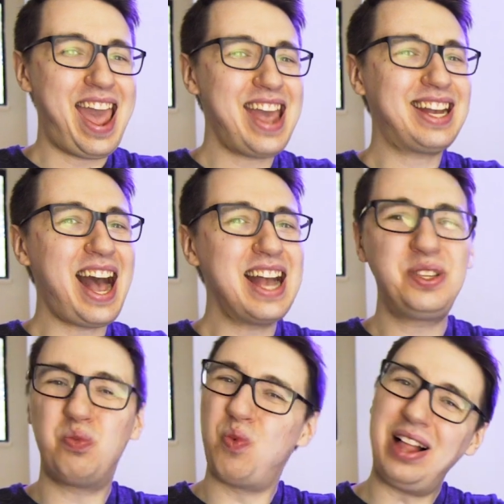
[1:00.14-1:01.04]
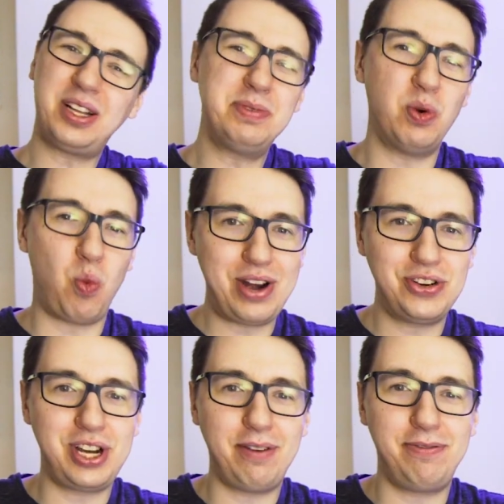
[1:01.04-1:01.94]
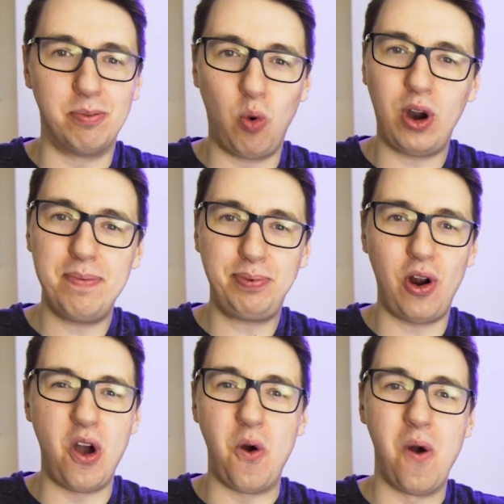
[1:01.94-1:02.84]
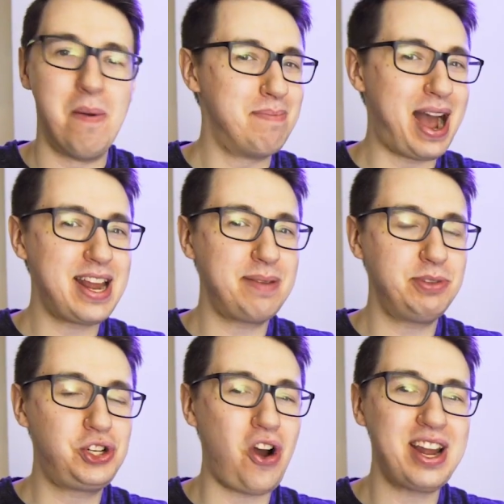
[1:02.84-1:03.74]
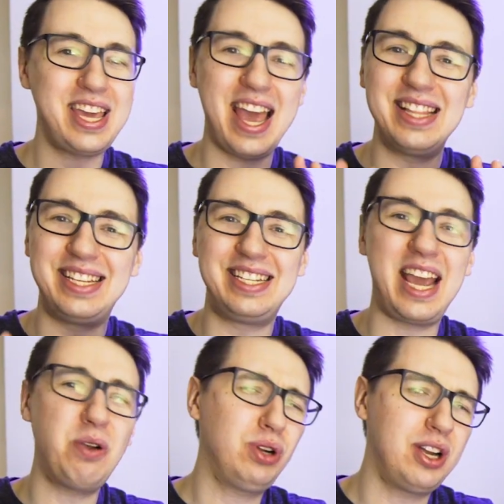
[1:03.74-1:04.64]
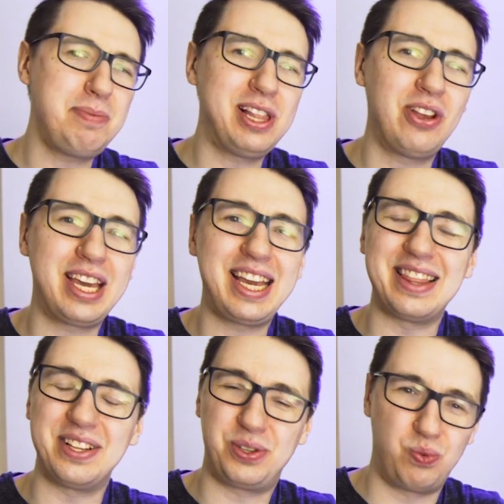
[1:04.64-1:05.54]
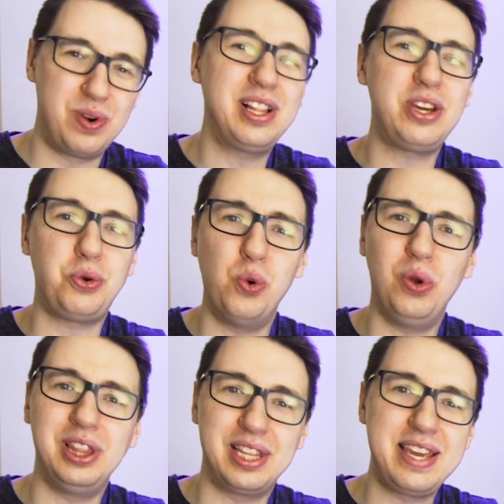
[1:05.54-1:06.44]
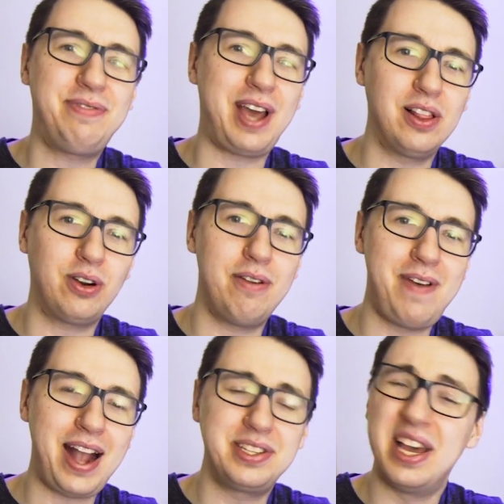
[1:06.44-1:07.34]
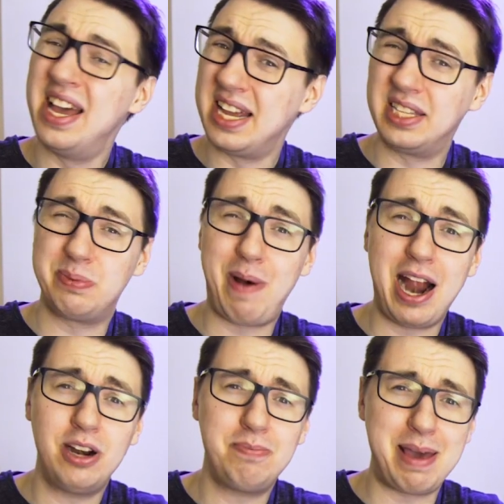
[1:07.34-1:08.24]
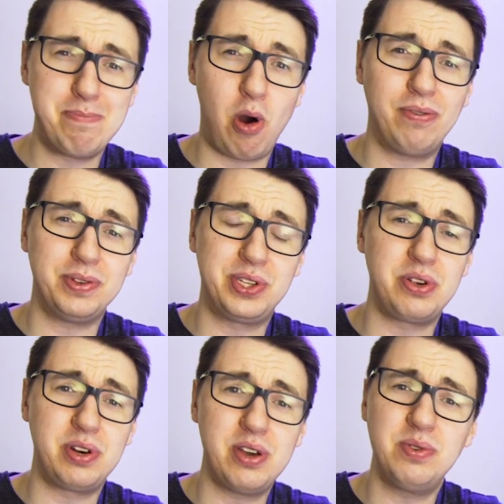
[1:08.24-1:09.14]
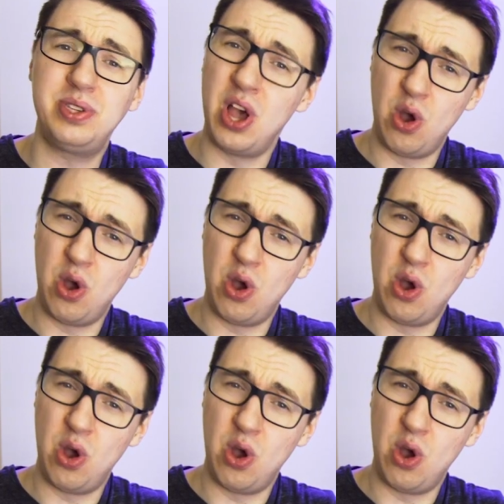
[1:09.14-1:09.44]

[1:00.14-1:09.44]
Hey guys, welcome to Wondershare Filmora Pro. My name's Jony, and today we're going to be looking at this really cool leave color effect inspired by Marvel Studios'